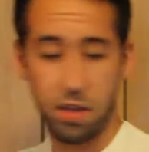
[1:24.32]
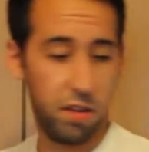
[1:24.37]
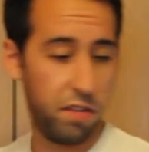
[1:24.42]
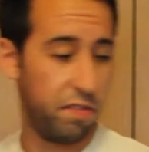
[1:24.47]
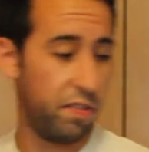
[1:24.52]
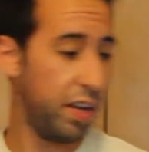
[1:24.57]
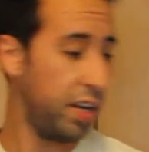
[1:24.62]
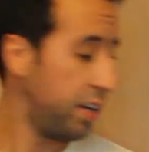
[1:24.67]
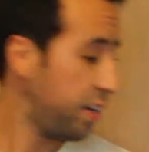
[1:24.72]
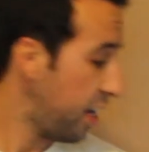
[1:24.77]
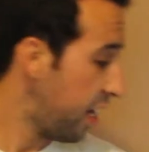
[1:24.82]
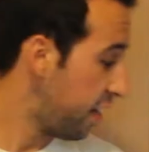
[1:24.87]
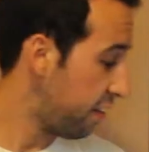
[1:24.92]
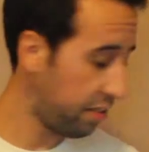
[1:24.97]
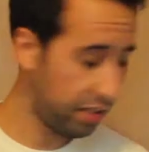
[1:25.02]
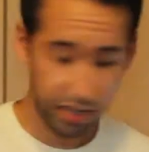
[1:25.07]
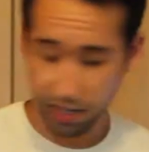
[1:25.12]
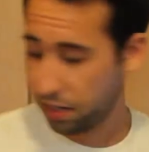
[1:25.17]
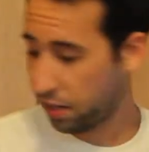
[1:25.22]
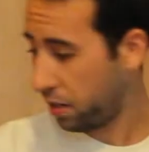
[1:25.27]

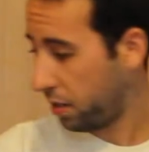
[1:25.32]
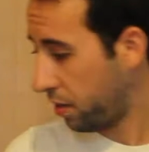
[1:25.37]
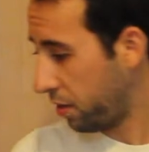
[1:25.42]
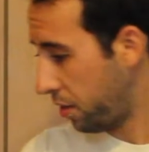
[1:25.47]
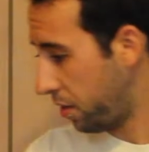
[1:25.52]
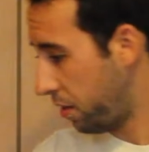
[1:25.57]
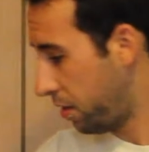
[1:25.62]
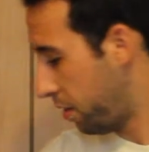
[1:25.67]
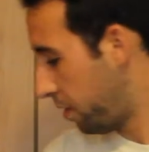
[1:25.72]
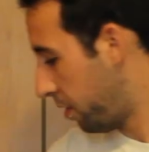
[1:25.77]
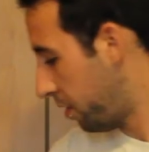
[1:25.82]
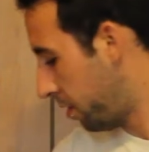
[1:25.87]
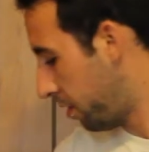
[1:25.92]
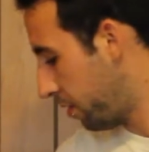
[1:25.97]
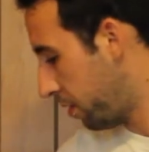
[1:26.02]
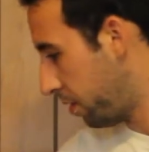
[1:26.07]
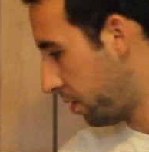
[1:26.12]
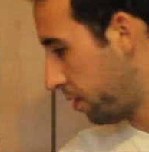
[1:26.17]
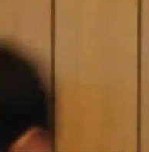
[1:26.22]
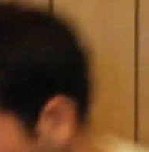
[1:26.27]
Fantastic.
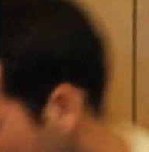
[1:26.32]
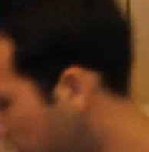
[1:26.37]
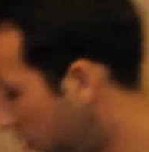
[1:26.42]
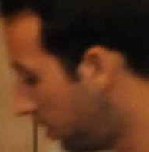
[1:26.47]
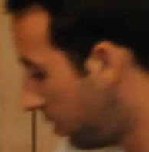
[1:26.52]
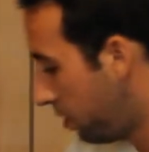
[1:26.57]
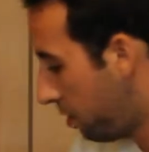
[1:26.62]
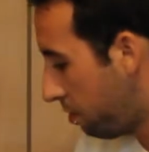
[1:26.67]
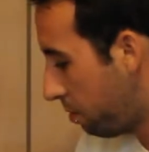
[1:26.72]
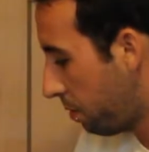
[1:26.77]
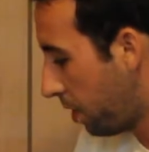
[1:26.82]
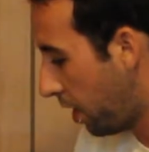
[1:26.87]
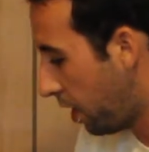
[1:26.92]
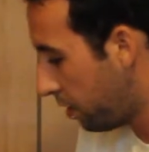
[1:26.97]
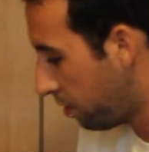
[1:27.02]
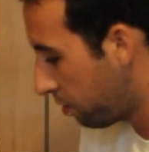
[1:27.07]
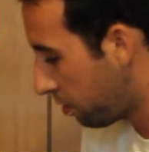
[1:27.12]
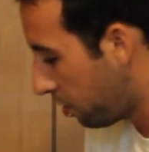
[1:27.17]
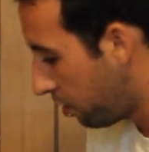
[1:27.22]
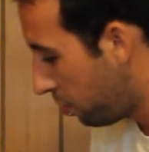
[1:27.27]
I need some
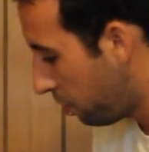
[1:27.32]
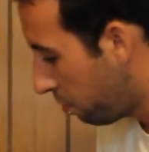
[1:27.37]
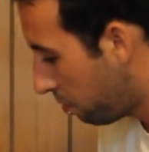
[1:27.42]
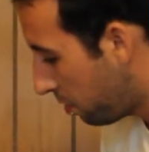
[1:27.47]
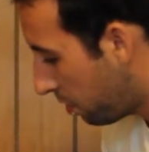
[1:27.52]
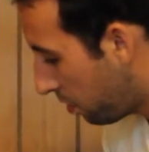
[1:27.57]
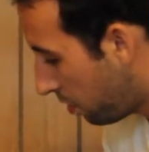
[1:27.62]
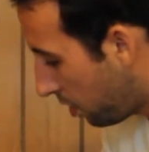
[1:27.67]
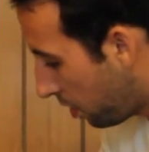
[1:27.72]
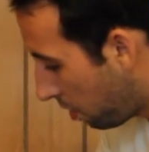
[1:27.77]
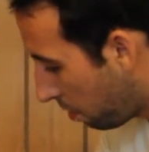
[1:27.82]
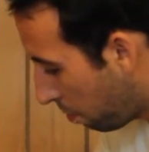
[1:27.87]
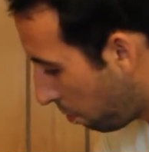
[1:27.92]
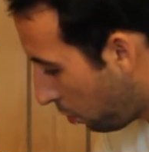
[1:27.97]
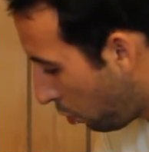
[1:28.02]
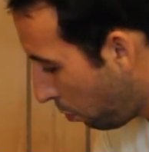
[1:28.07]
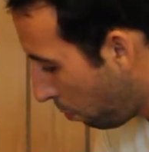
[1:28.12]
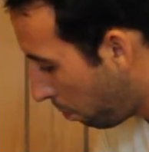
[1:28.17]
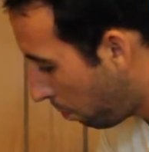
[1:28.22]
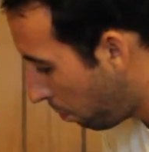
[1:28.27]
ice cubes in there.
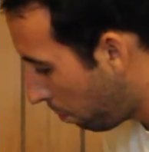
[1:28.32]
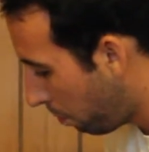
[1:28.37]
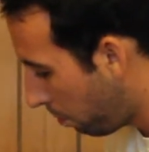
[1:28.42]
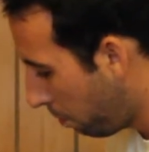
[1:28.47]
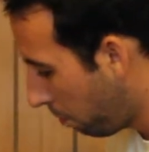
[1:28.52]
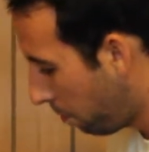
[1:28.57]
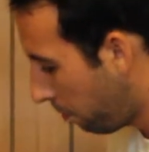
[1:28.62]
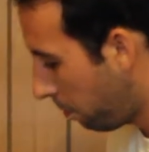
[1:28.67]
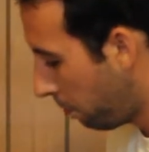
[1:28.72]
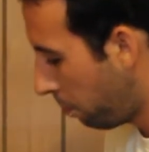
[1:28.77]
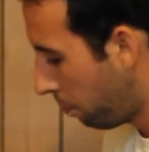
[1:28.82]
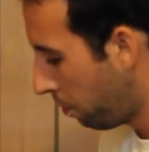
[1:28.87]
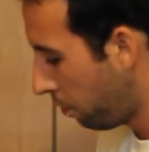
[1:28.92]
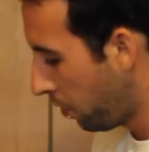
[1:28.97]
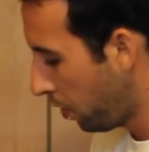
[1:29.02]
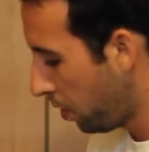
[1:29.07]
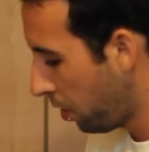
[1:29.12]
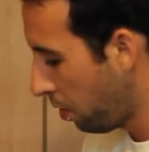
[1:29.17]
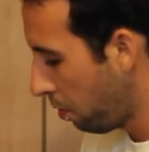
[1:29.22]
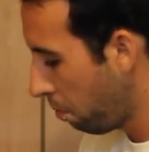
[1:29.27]
Bloop.
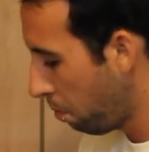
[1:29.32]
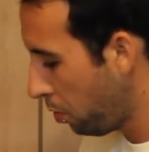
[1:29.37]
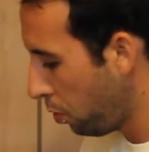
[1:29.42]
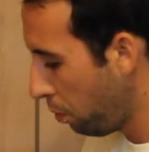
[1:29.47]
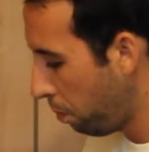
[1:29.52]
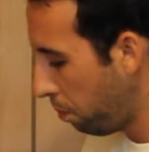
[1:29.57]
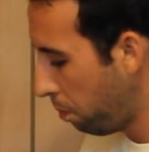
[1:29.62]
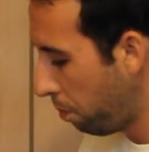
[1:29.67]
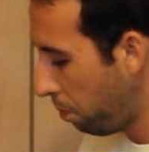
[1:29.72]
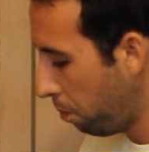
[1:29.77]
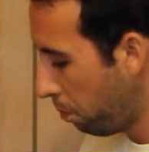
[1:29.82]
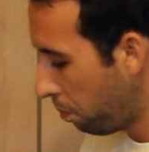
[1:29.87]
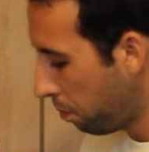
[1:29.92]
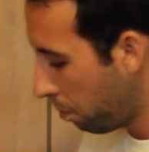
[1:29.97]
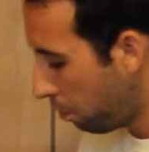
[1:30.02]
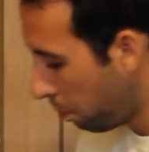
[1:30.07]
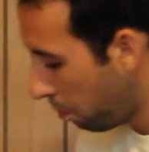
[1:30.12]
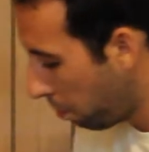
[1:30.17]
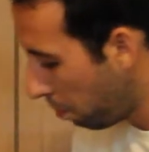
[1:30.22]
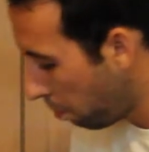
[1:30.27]
Bloop.
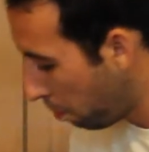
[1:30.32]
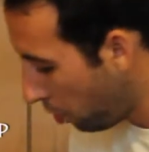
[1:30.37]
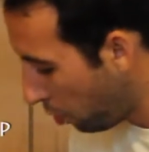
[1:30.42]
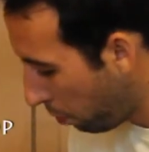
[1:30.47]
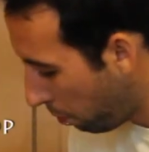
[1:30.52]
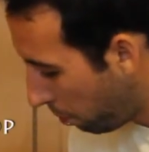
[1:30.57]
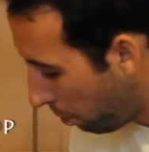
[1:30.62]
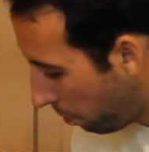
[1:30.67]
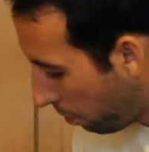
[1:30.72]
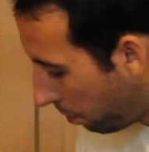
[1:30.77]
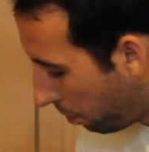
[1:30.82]
Bloop.